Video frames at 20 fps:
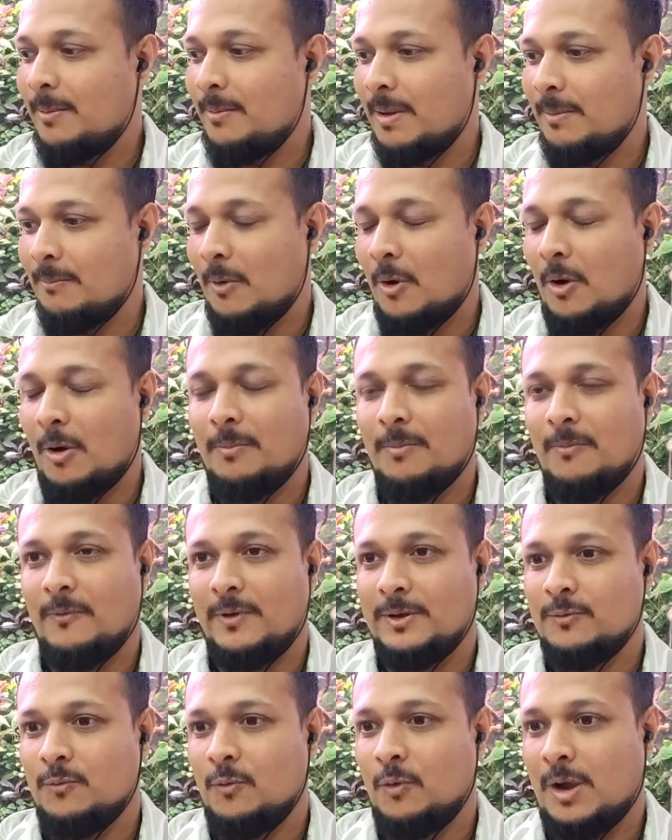my mom,
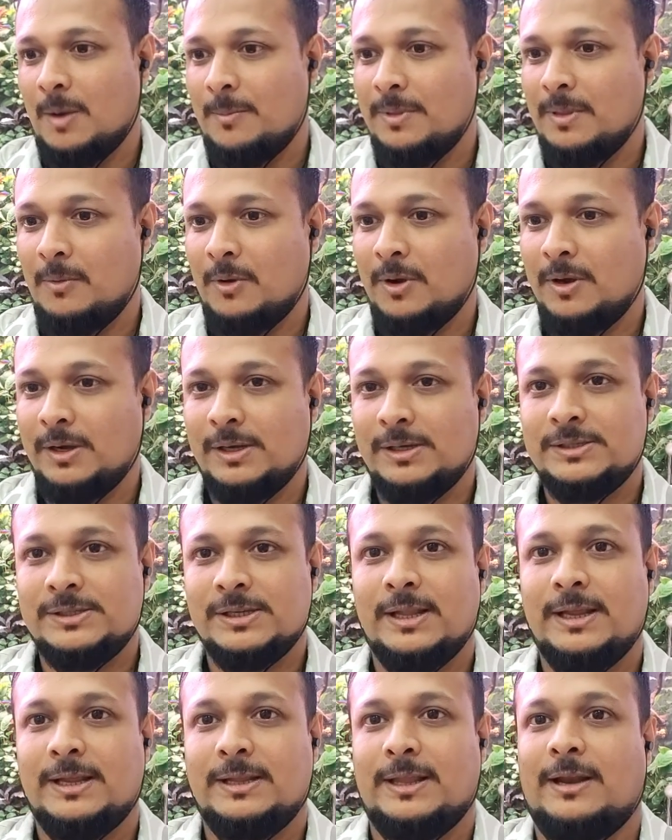when he woke up in the morning,
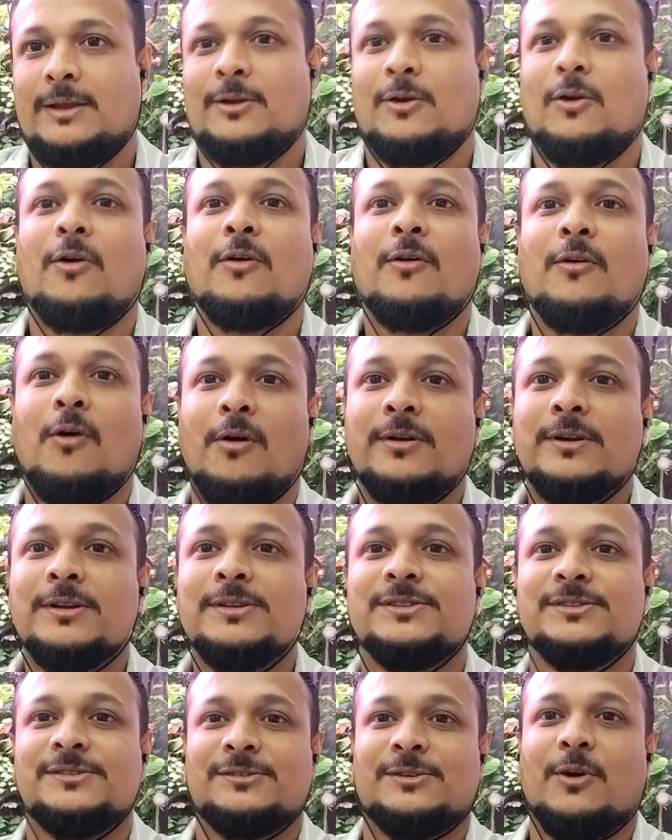she's like, there are
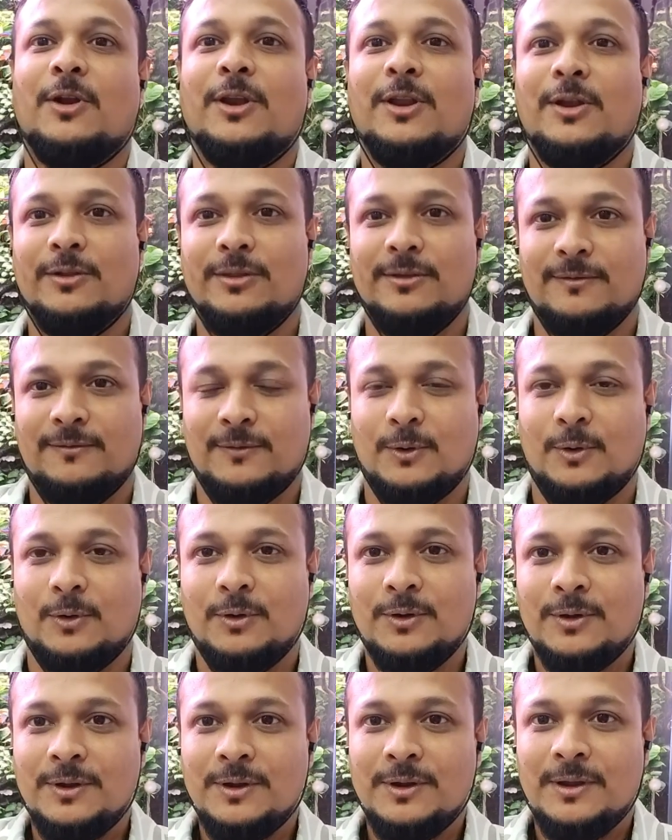cockroaches crawling on the
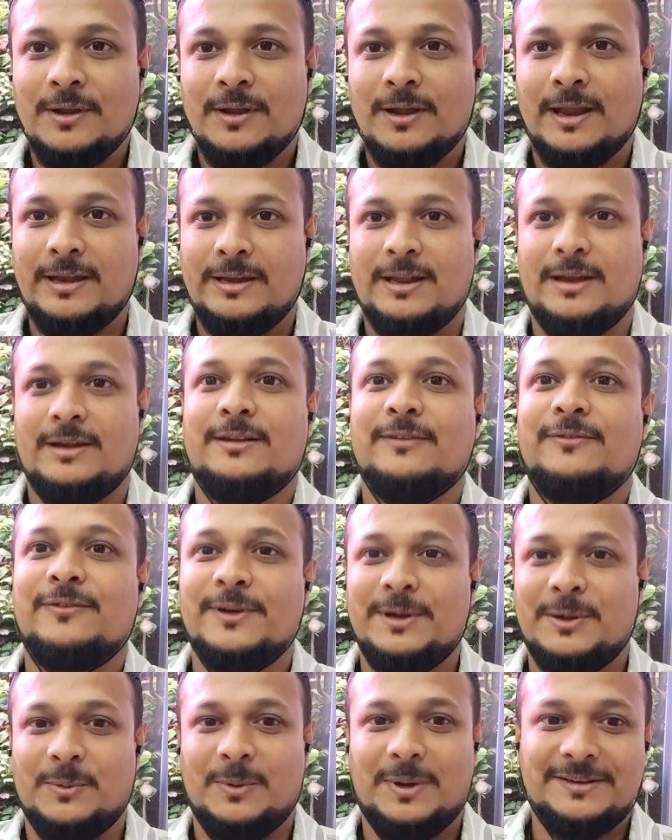floor, and they are
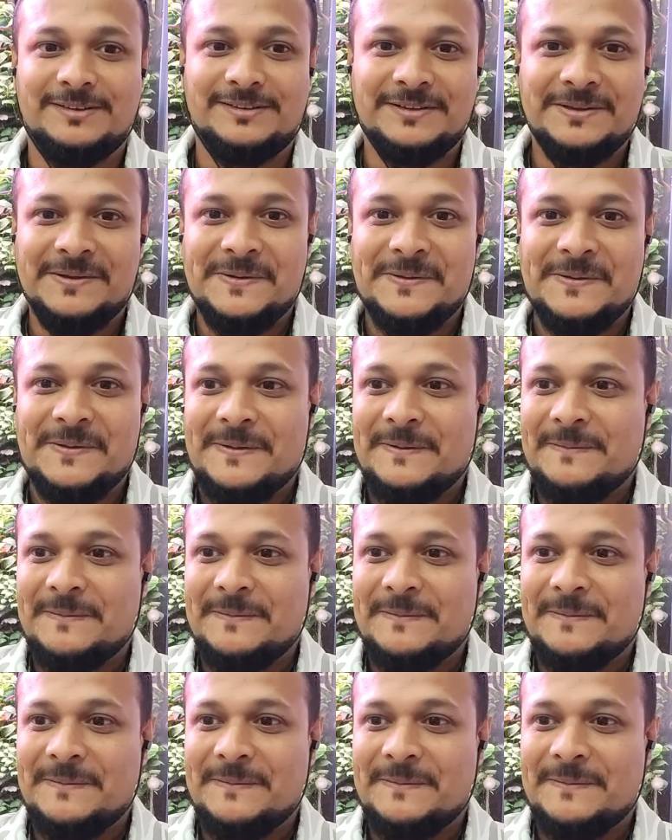different ones.